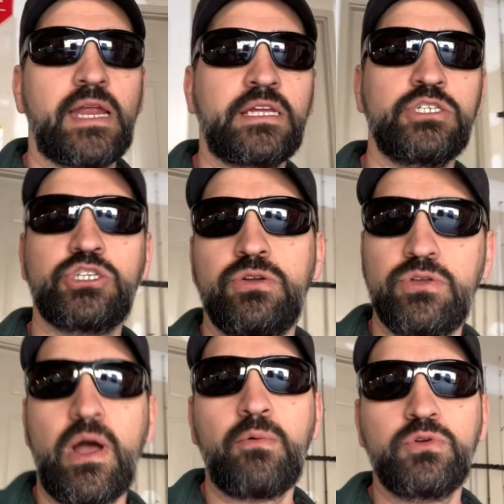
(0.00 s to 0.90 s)
I can show
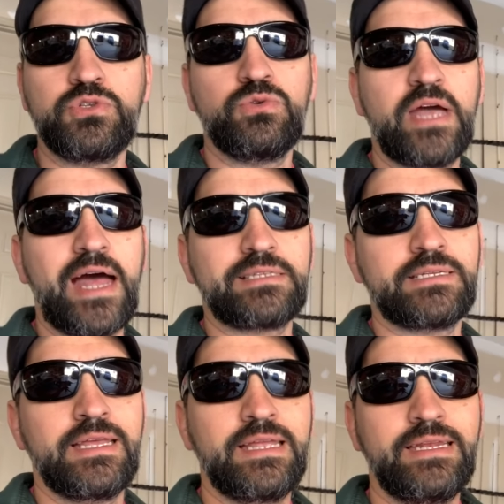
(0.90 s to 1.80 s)
you, I will do that
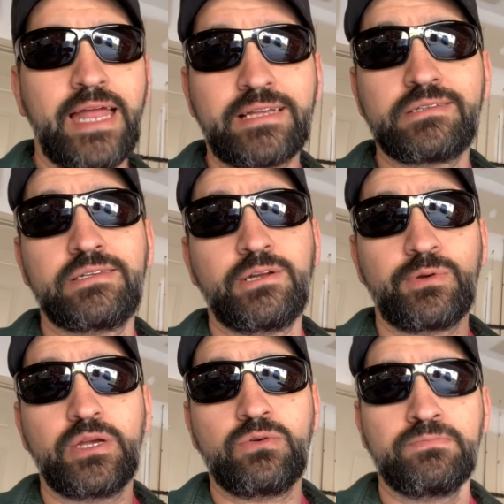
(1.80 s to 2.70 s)
next. Here
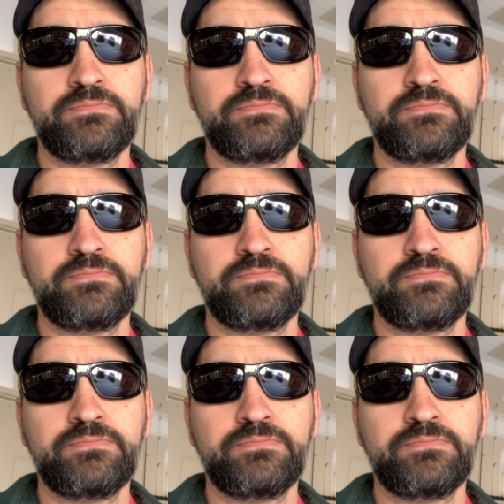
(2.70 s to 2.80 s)
we go.